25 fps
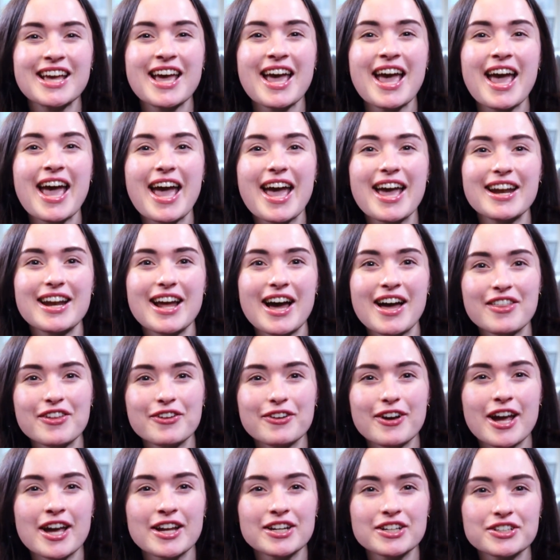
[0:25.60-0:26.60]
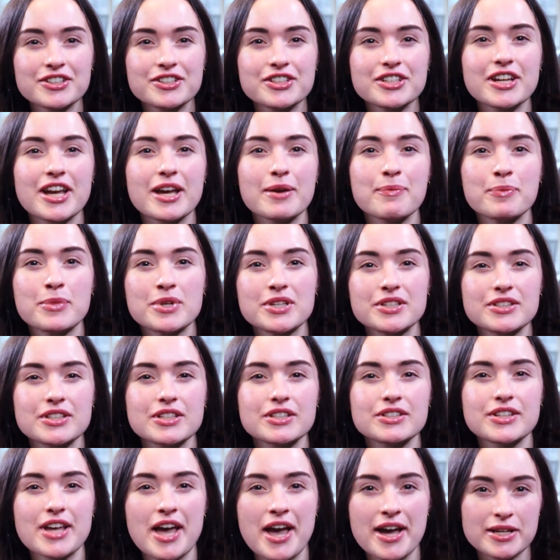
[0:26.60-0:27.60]
and other energy
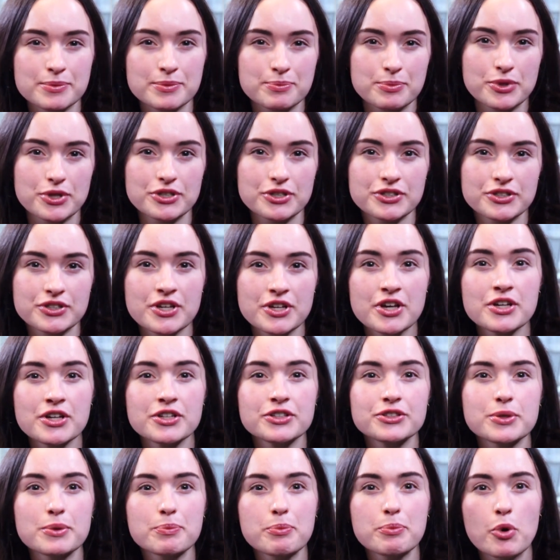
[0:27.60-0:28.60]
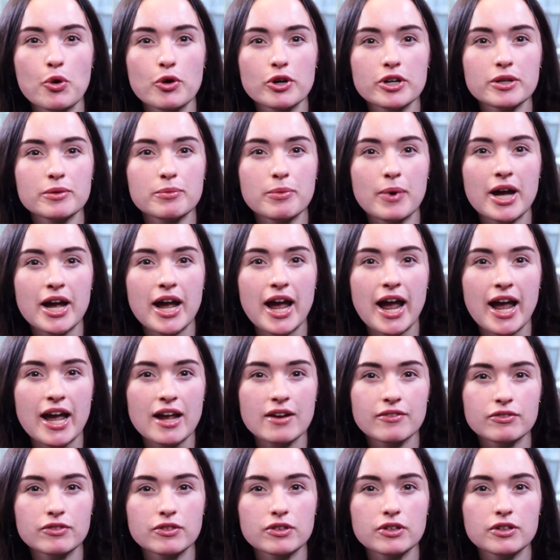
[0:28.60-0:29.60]
business experts, supported by a
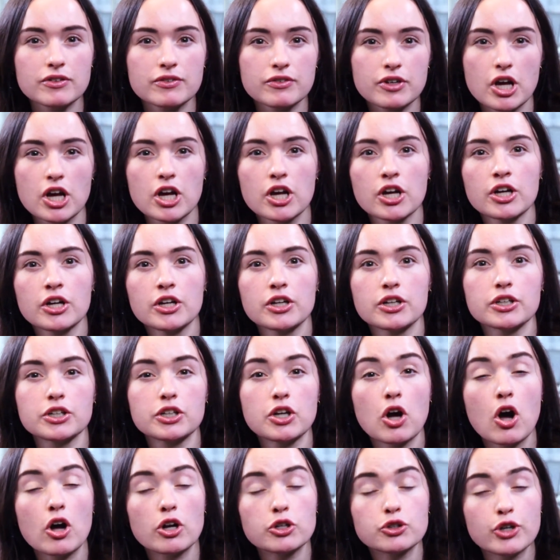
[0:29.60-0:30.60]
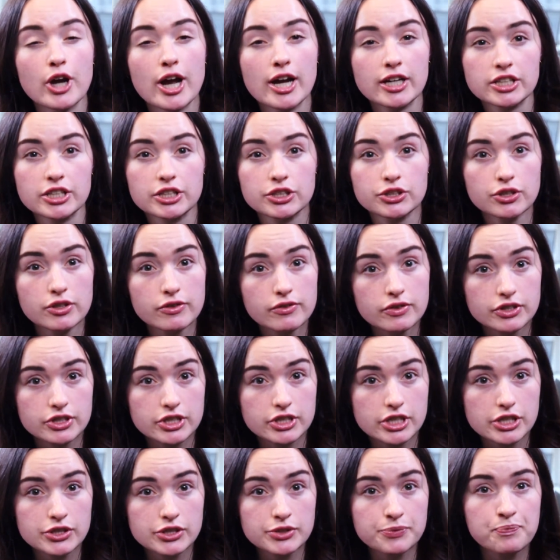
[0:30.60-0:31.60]
handful of contracted
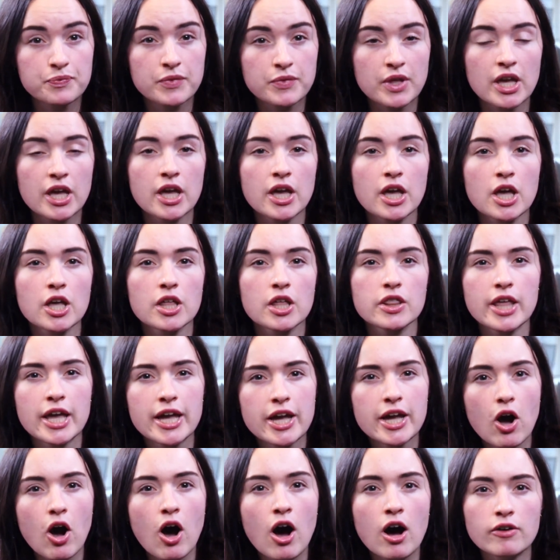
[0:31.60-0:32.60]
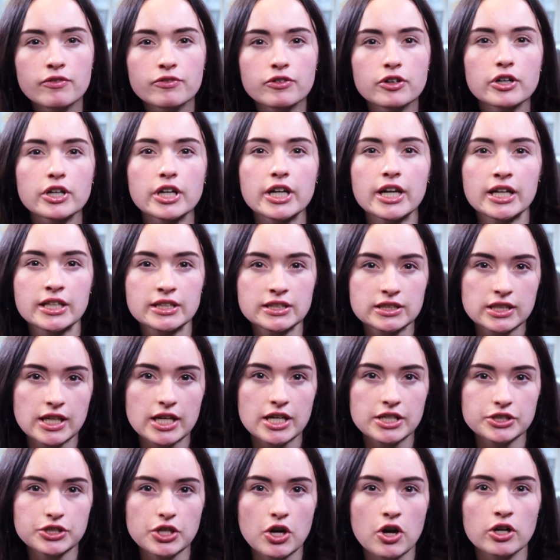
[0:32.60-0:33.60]
services. They offer
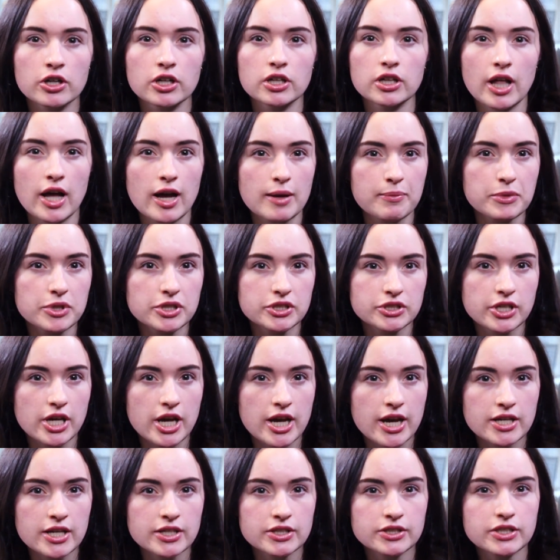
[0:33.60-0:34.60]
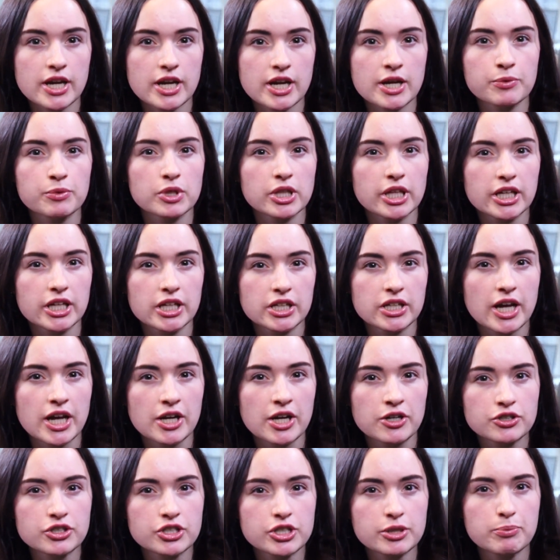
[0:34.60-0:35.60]
insights on climate science and related
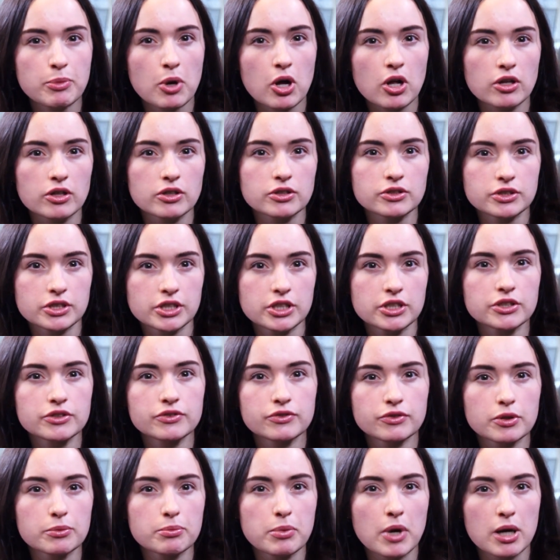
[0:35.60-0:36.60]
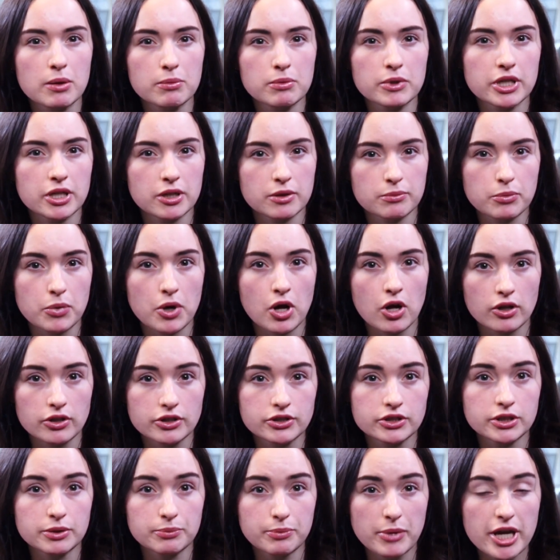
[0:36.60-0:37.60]
energy policies for public and
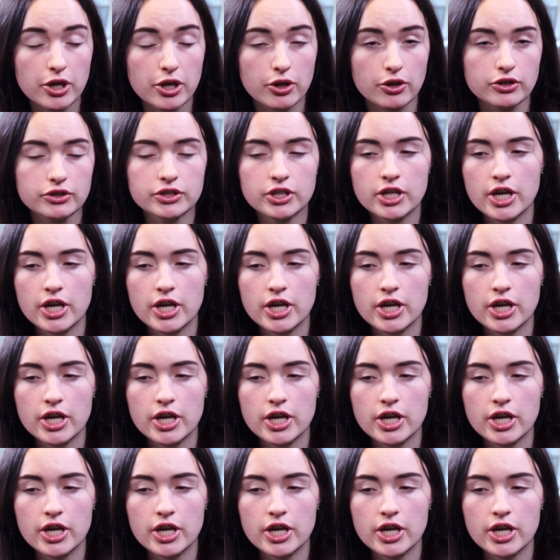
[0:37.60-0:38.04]
policymakers.